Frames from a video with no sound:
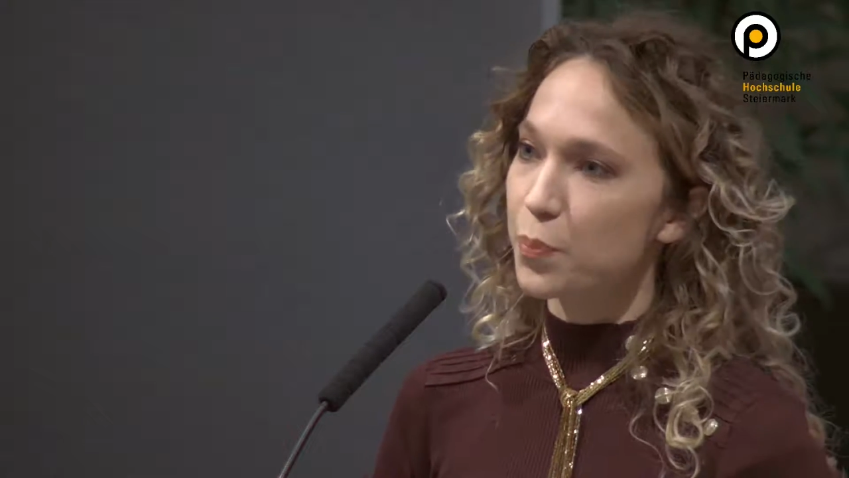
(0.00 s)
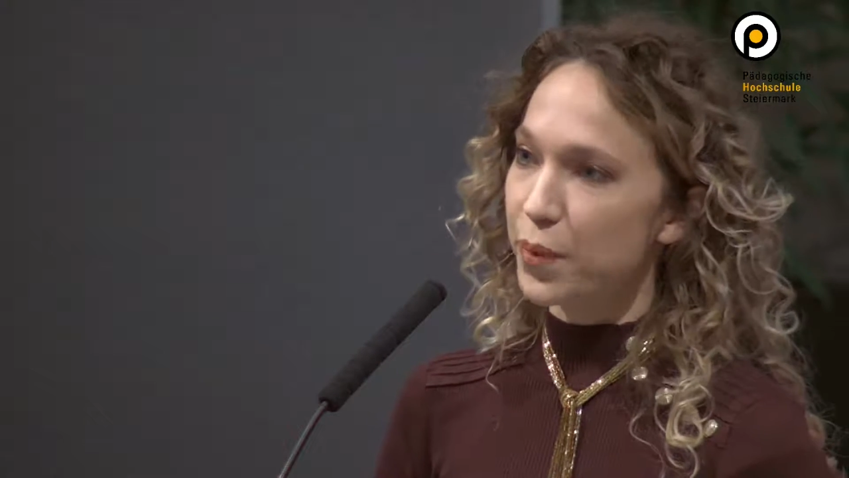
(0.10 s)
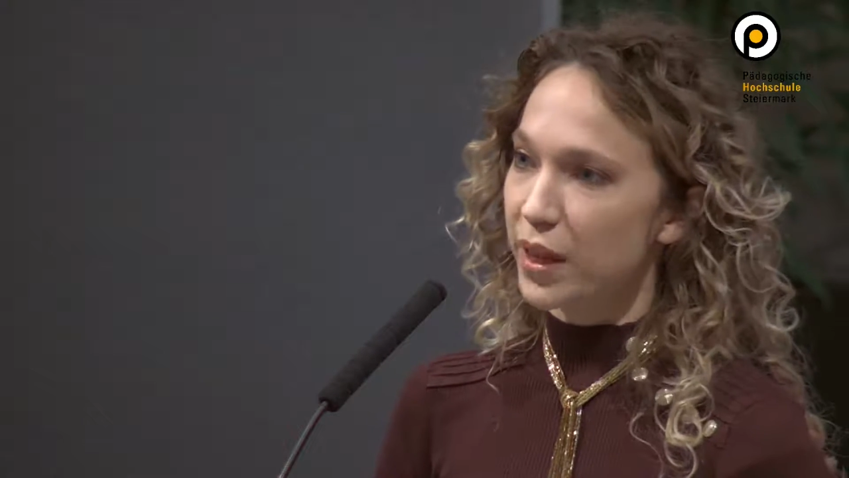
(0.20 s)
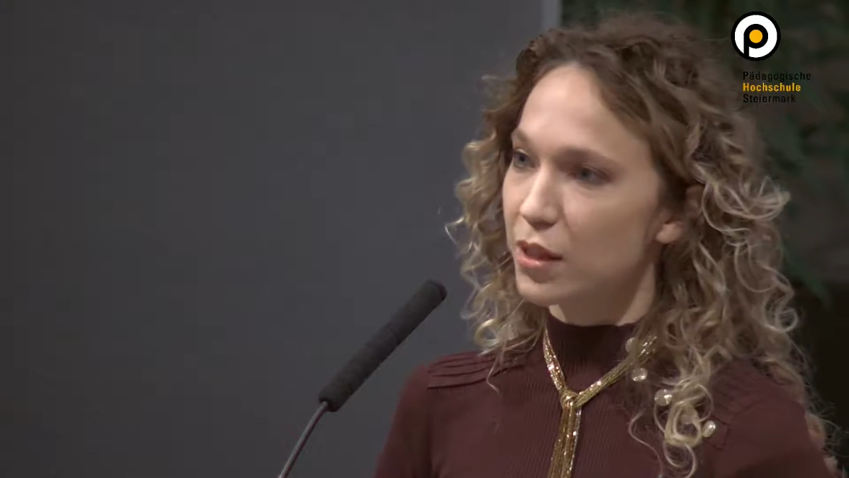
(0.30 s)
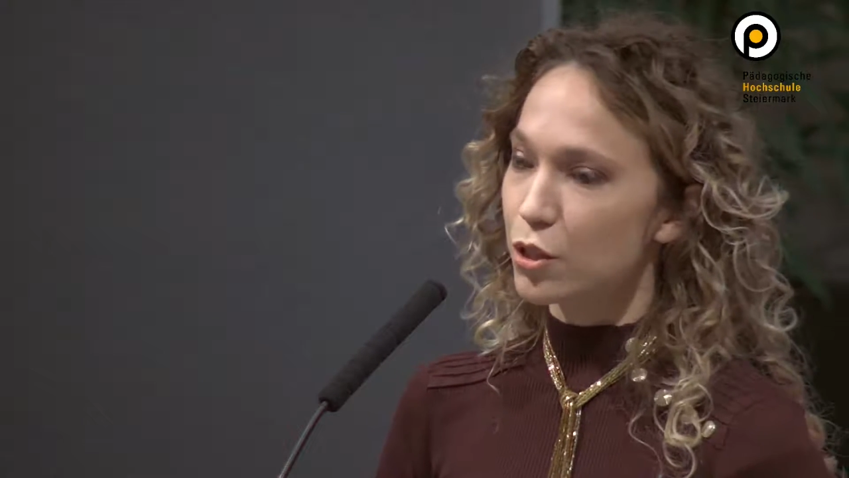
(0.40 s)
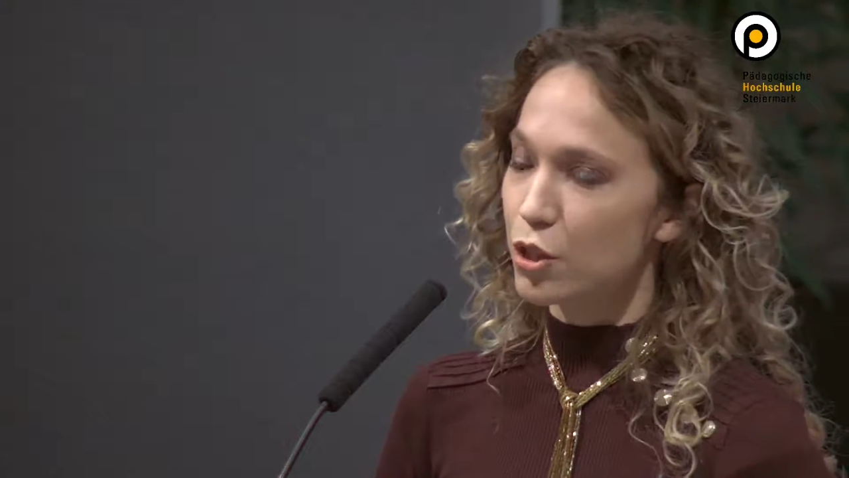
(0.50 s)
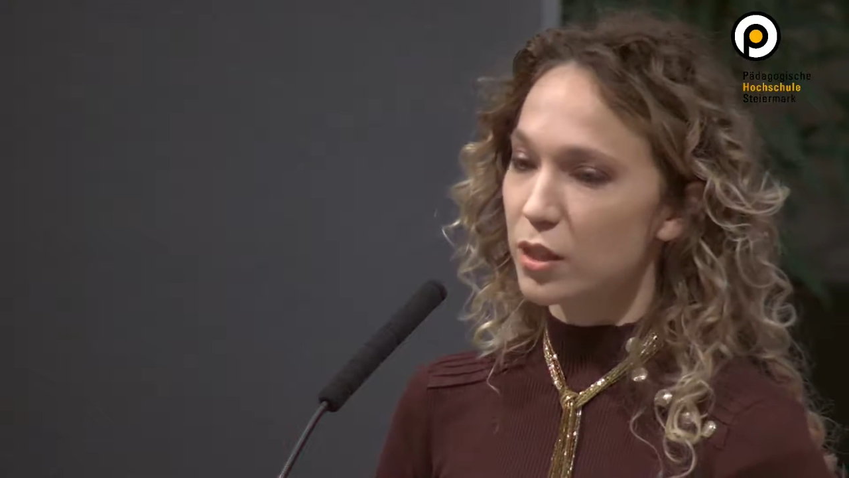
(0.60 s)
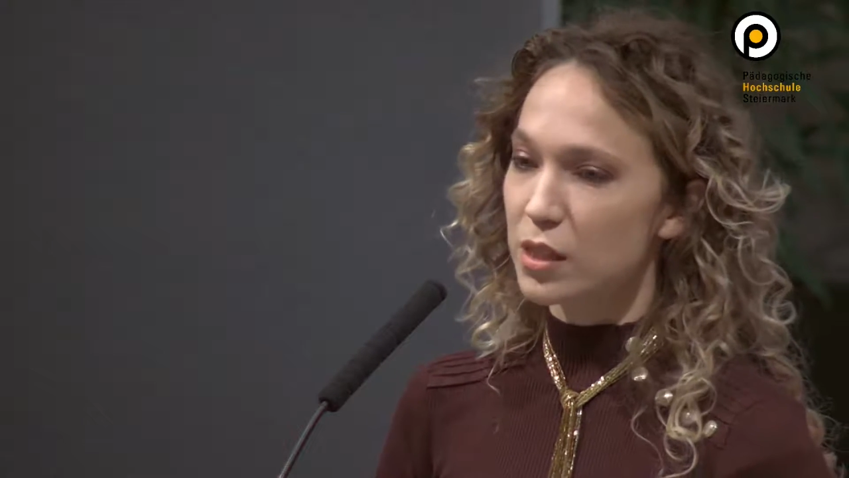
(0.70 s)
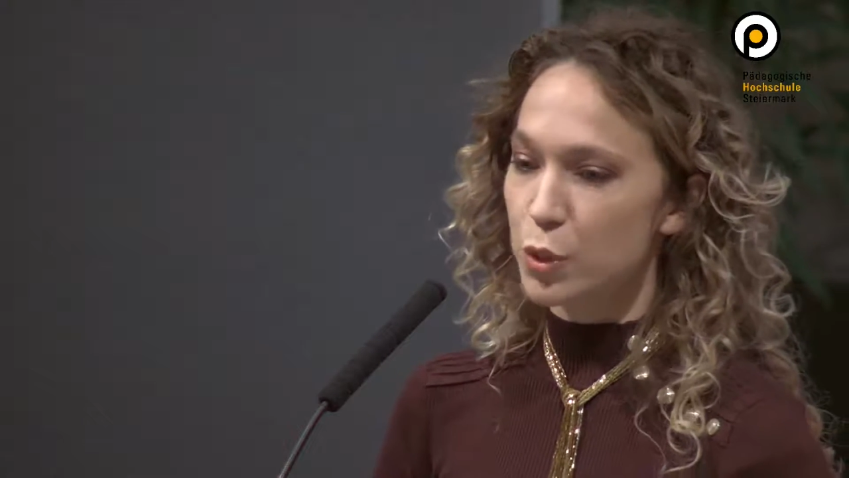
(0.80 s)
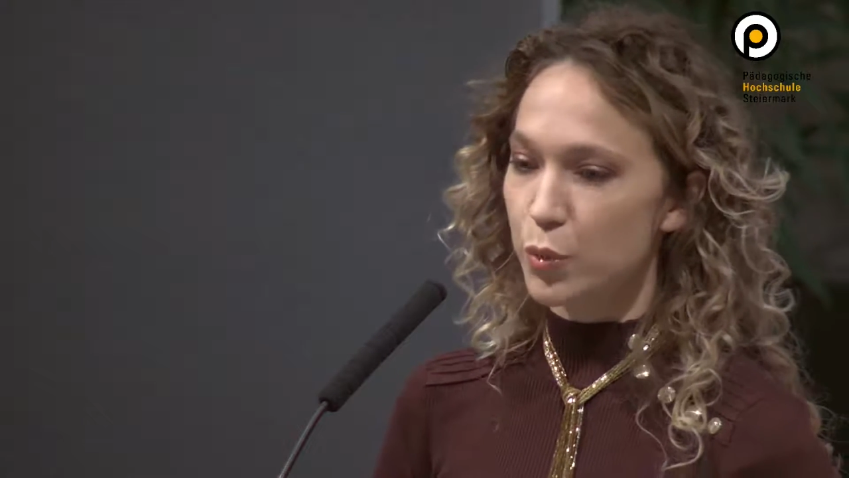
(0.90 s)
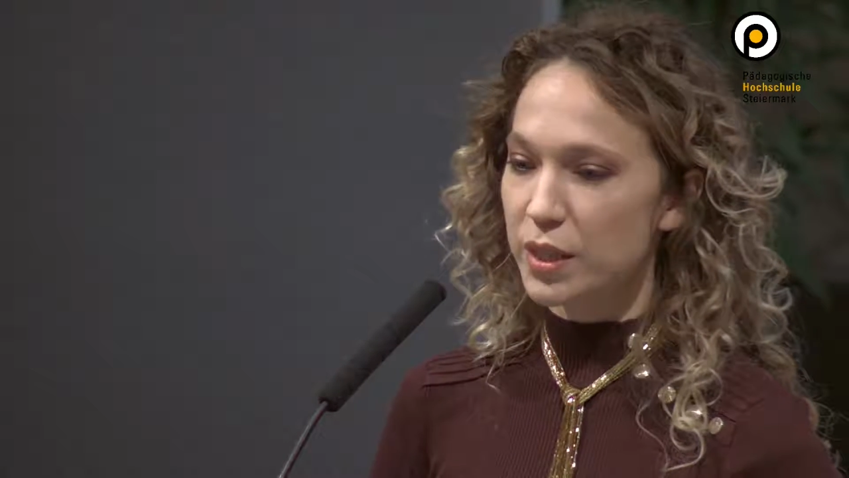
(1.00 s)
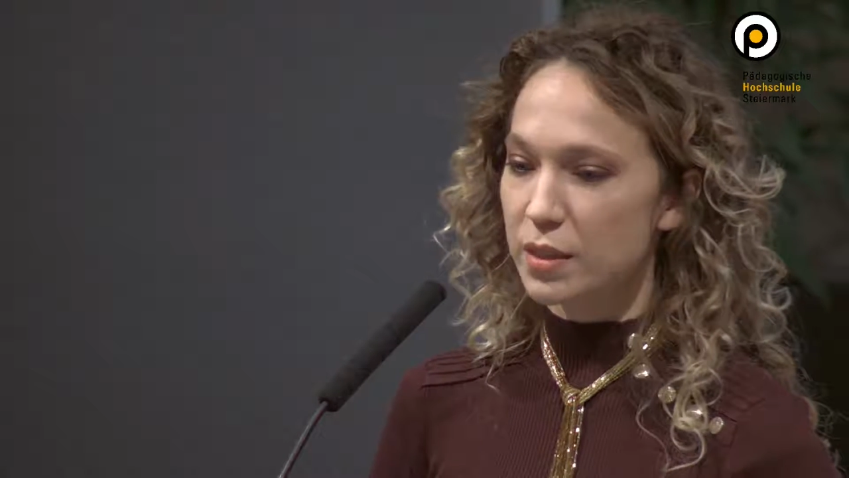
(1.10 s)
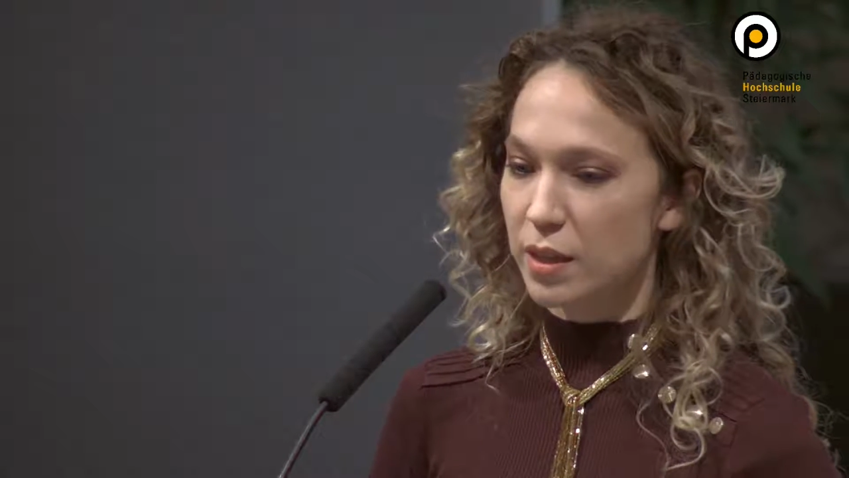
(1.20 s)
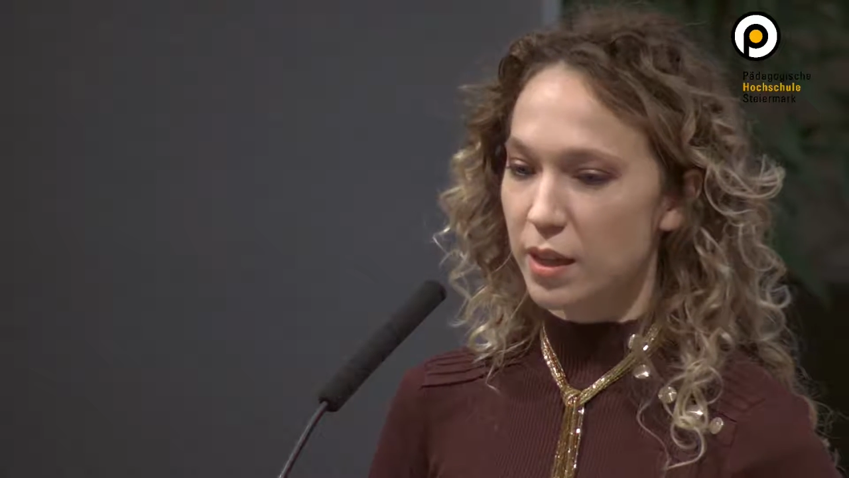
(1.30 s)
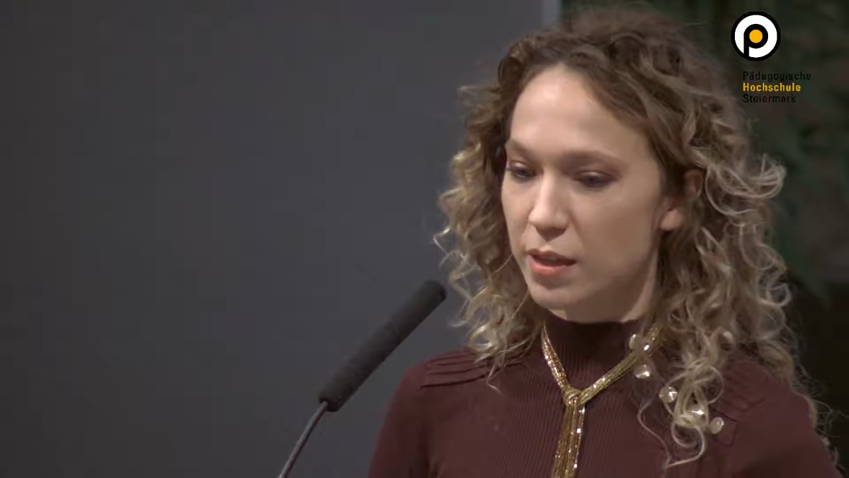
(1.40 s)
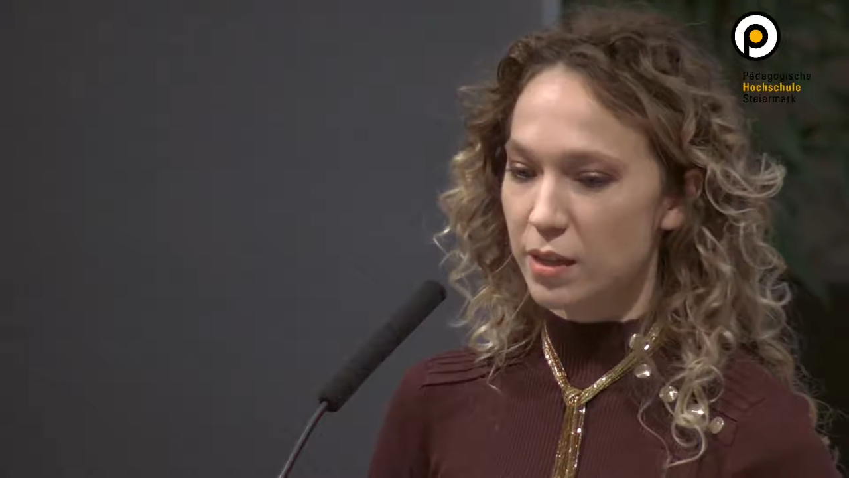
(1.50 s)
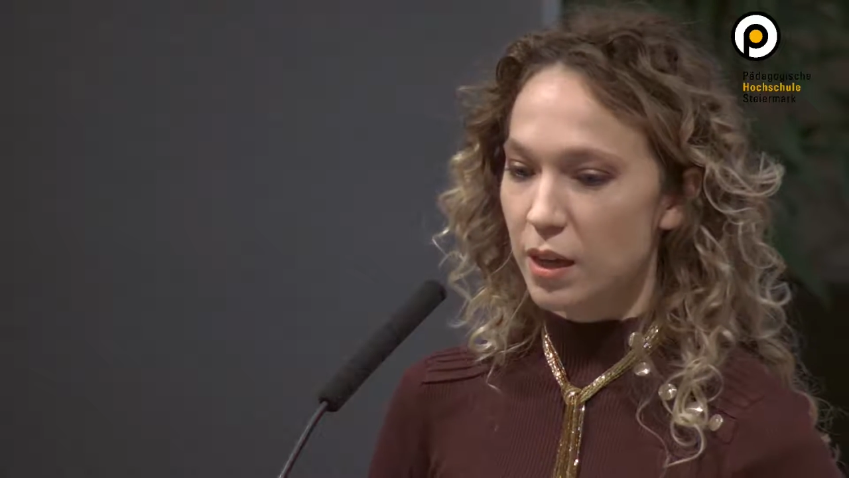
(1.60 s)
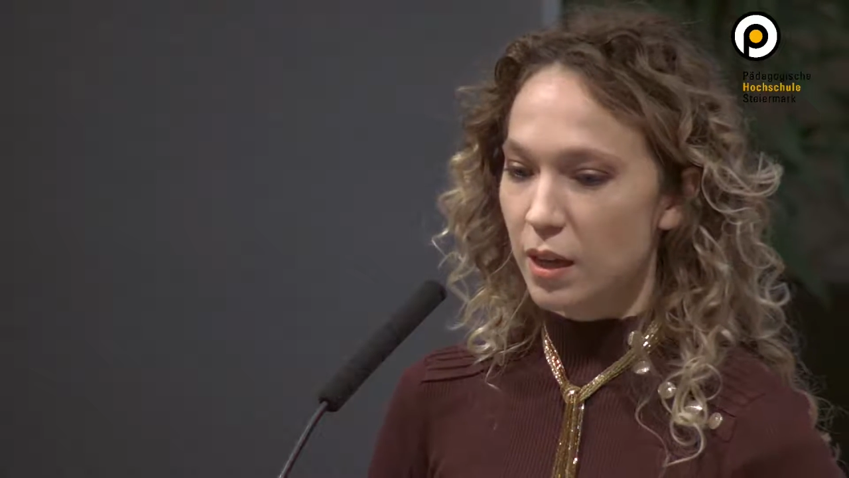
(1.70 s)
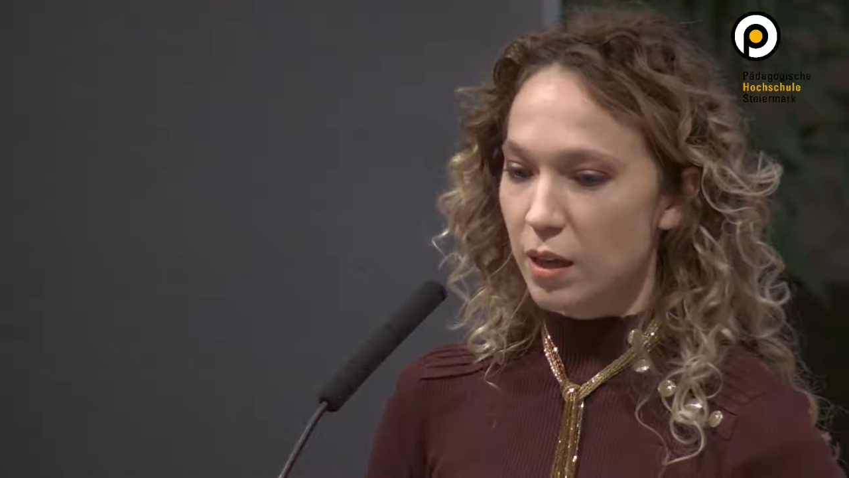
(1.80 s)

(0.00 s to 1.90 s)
page is written